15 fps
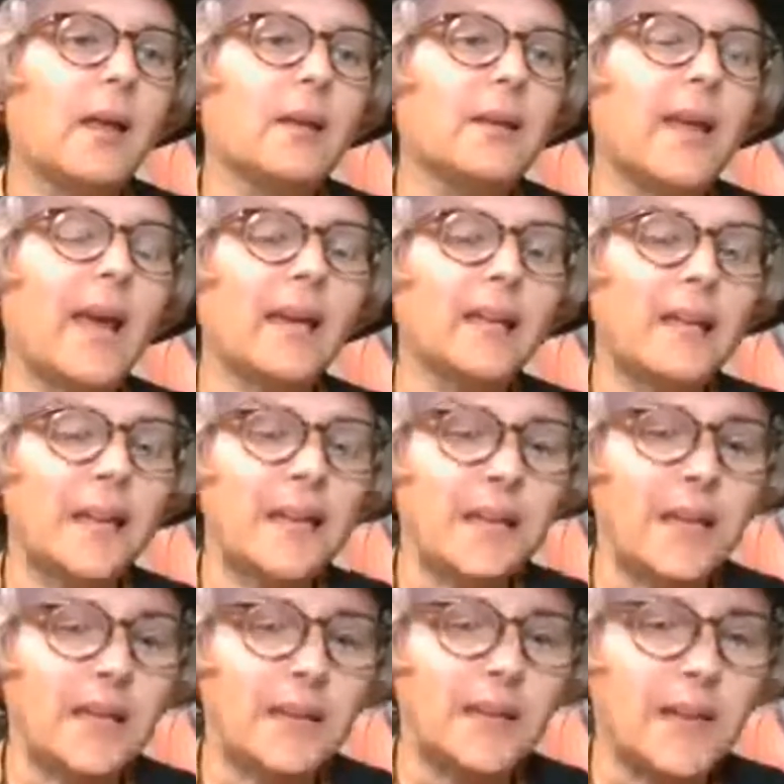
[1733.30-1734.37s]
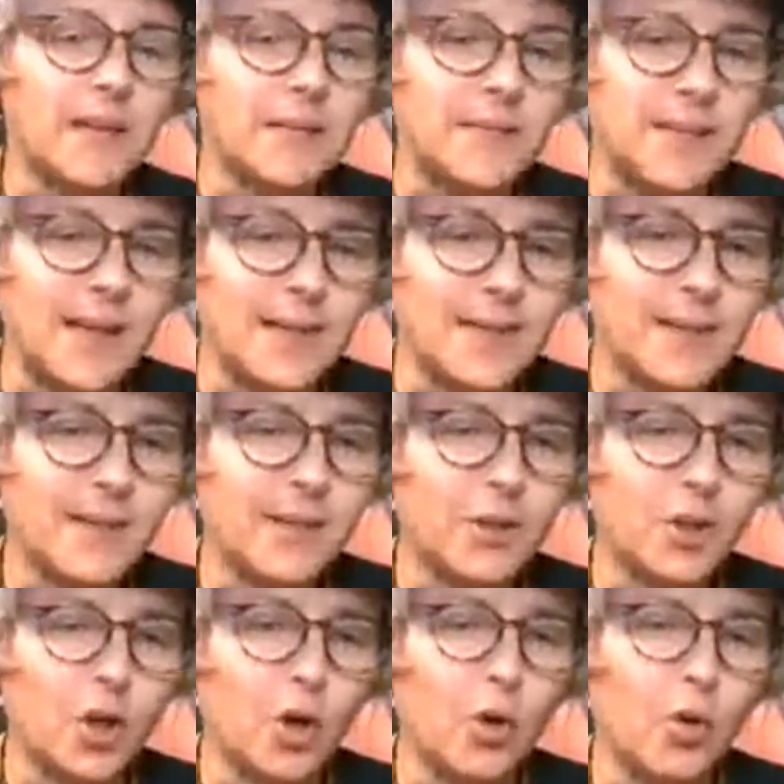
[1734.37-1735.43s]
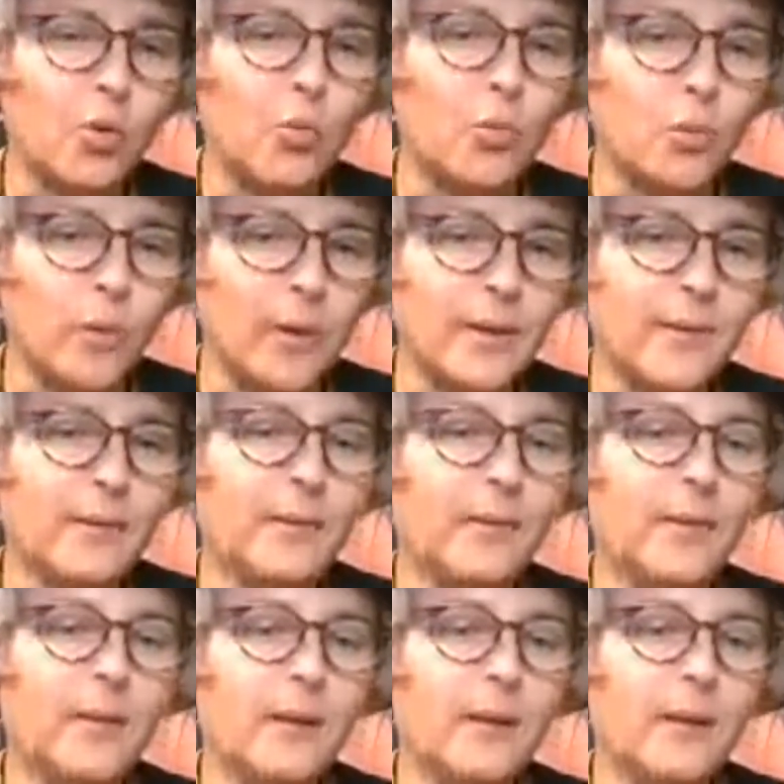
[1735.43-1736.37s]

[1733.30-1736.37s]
anything that doesn't go with